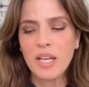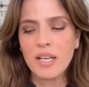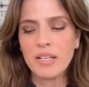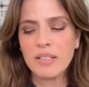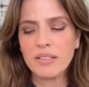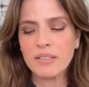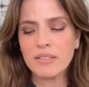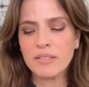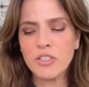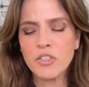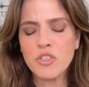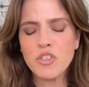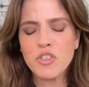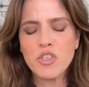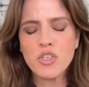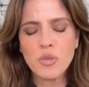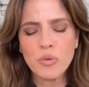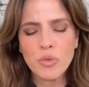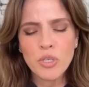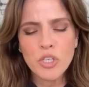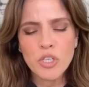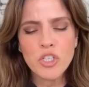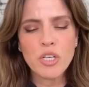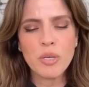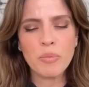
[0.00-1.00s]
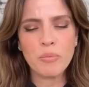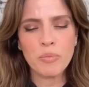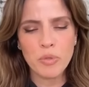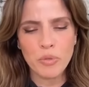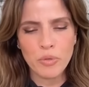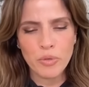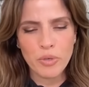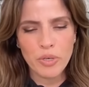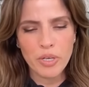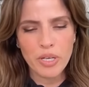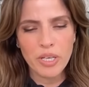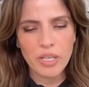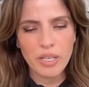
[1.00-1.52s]
the Jewish
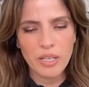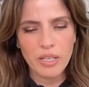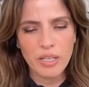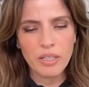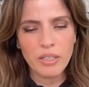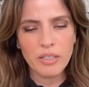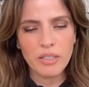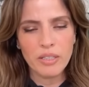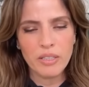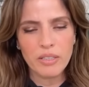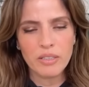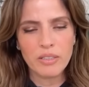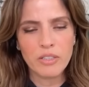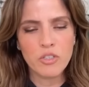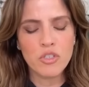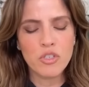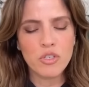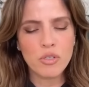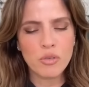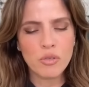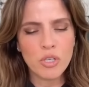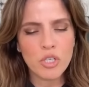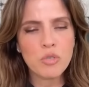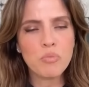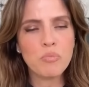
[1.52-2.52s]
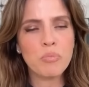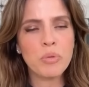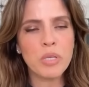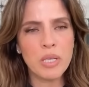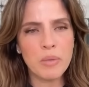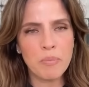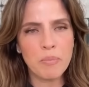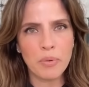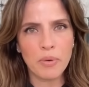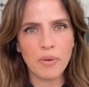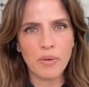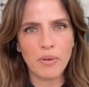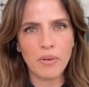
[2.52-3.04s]
community, the Jewish
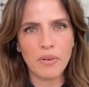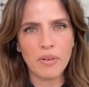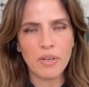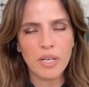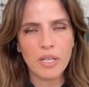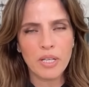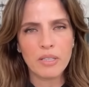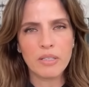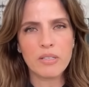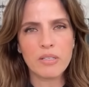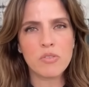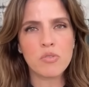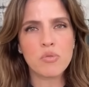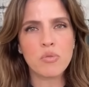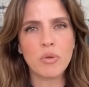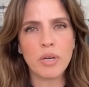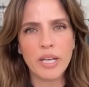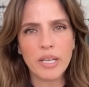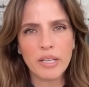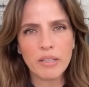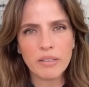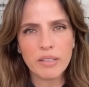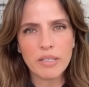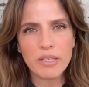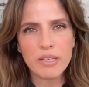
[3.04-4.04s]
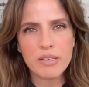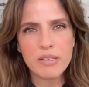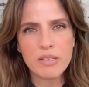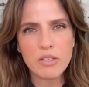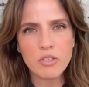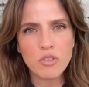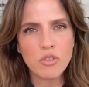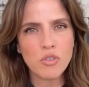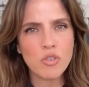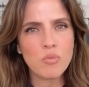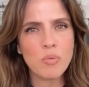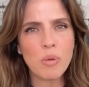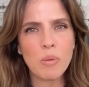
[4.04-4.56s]
people, the Israelis, the
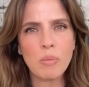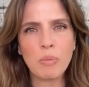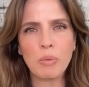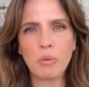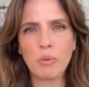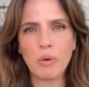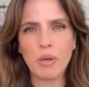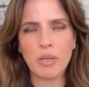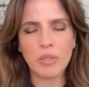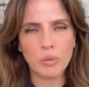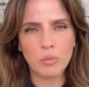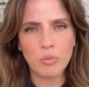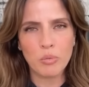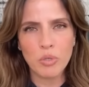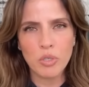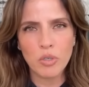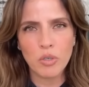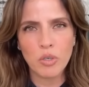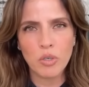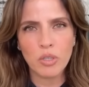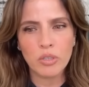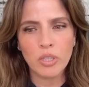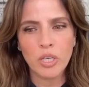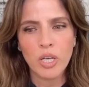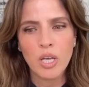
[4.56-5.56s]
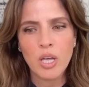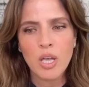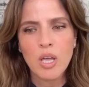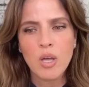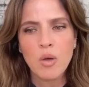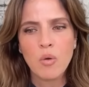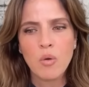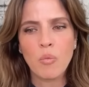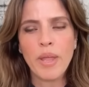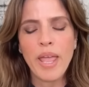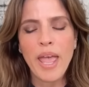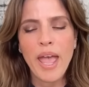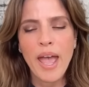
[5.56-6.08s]
Jewish people around the world.
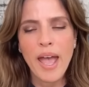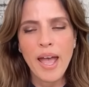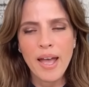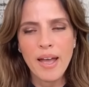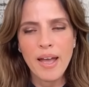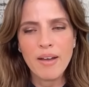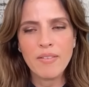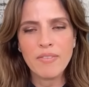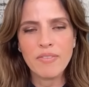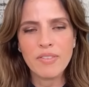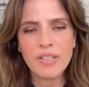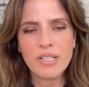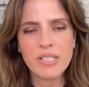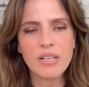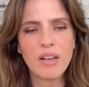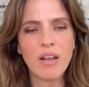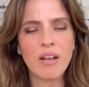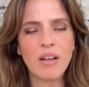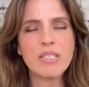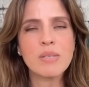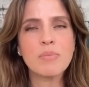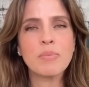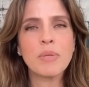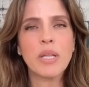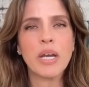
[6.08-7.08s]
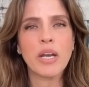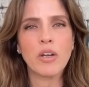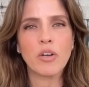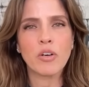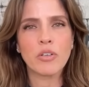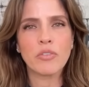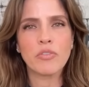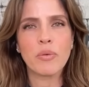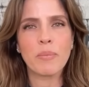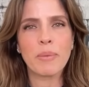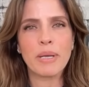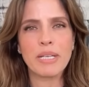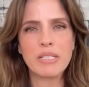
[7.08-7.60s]
We have, it's a concept that I
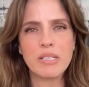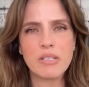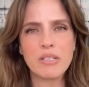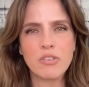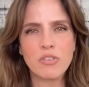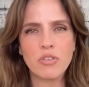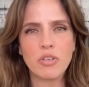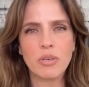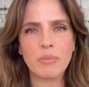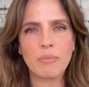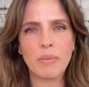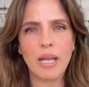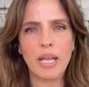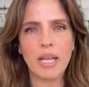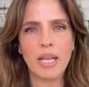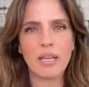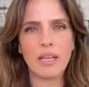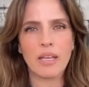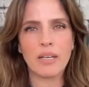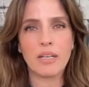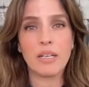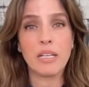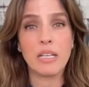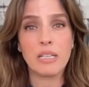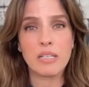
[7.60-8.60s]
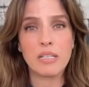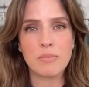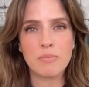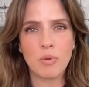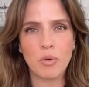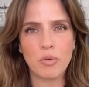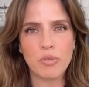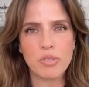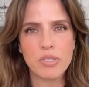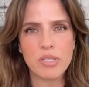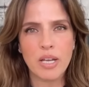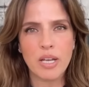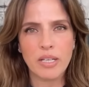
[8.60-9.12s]
heard from my sister and my niece,
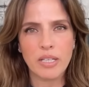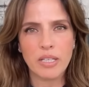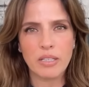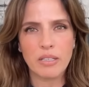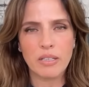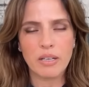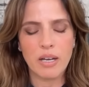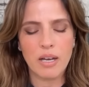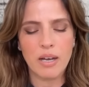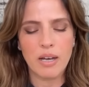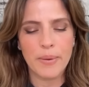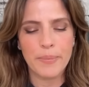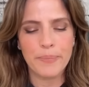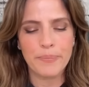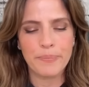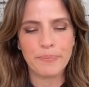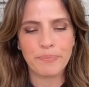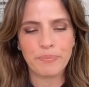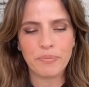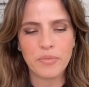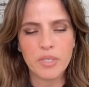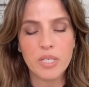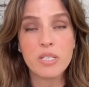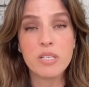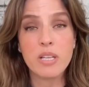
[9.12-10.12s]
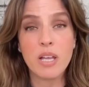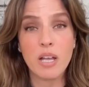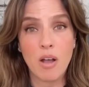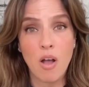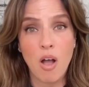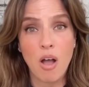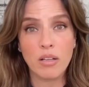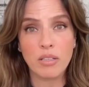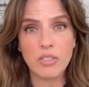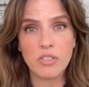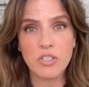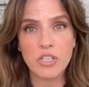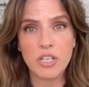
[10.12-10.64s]
both studied
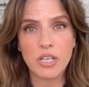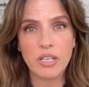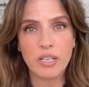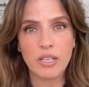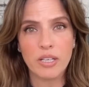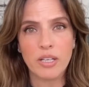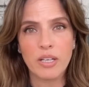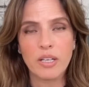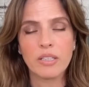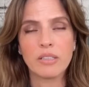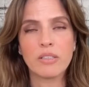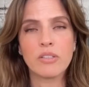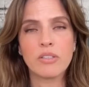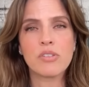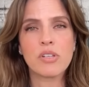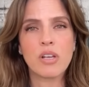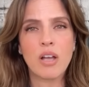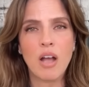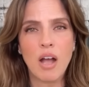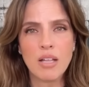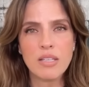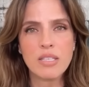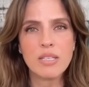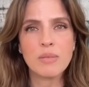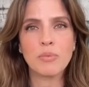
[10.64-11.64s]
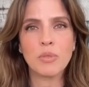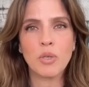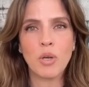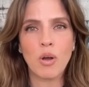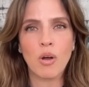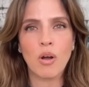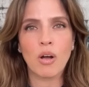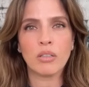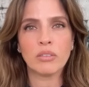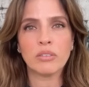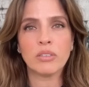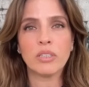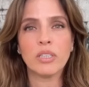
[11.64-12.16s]
psychology. There's a concept
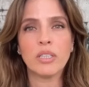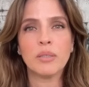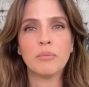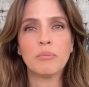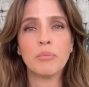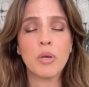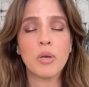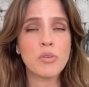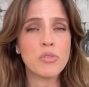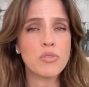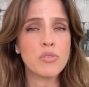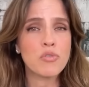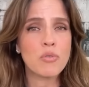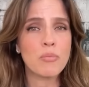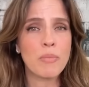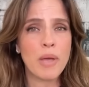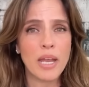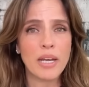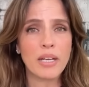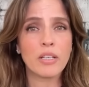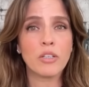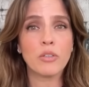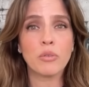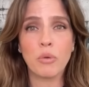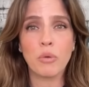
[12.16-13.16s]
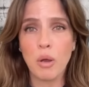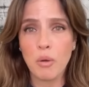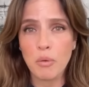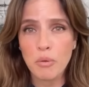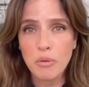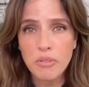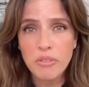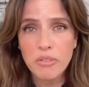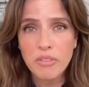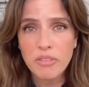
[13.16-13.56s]
called post-traumatic growth.